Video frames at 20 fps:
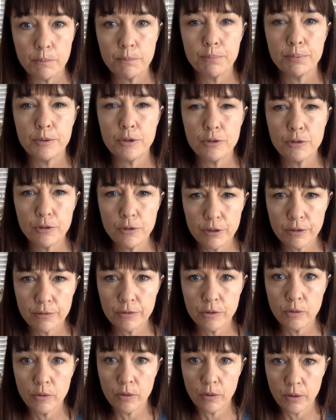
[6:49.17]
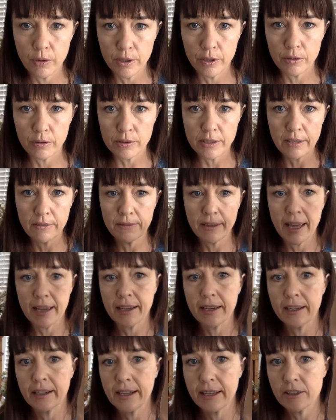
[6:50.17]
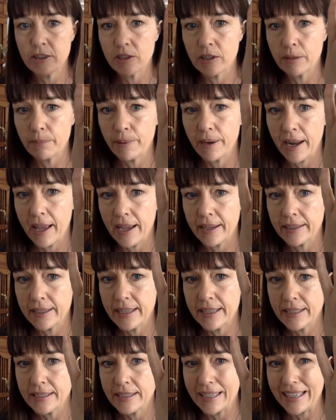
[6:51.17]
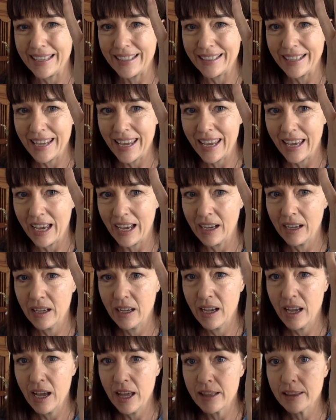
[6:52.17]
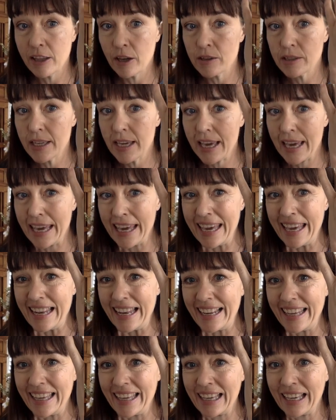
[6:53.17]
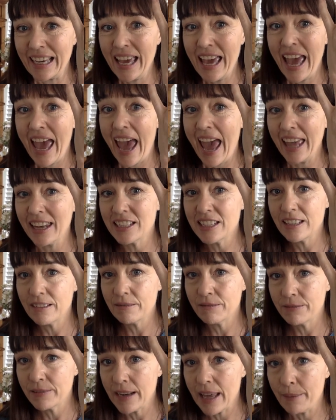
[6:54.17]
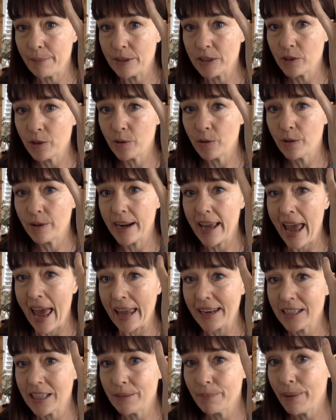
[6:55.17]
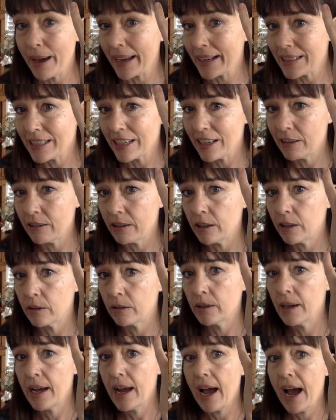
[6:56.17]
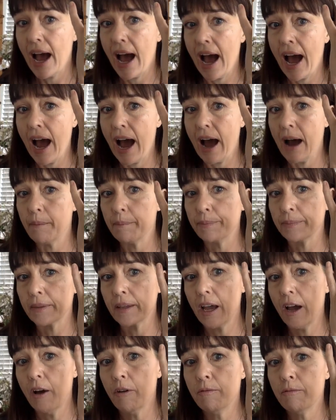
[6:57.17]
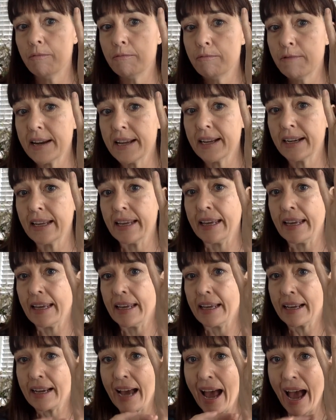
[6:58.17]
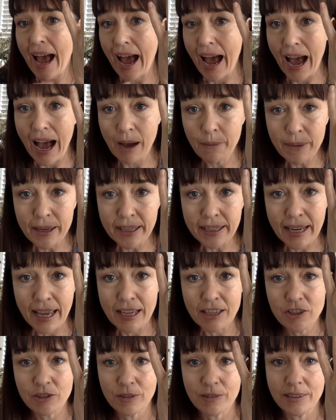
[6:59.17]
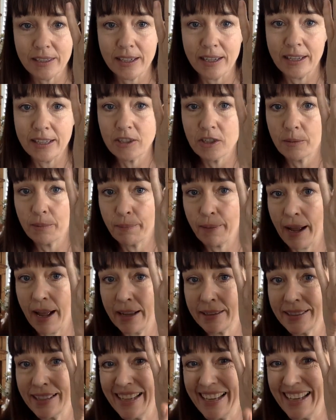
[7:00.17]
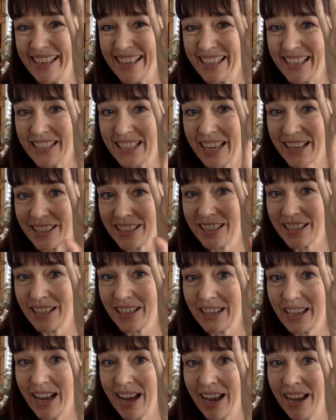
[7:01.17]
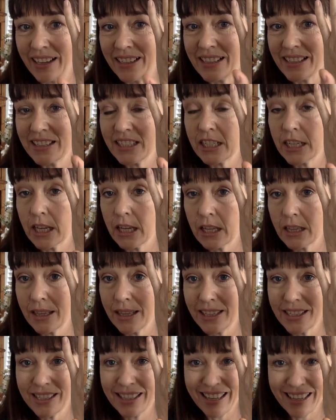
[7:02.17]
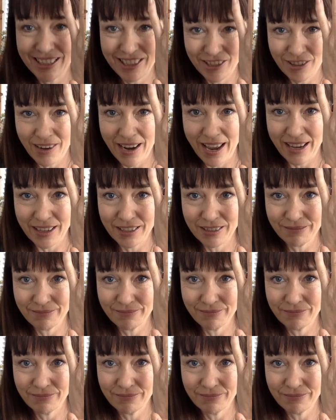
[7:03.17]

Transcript: beautiful oils of that calendula plant is in here. Those healing, anti-inflammatory, antibacterial, really calming nature of the calendula plant is actually harnessed in this extract.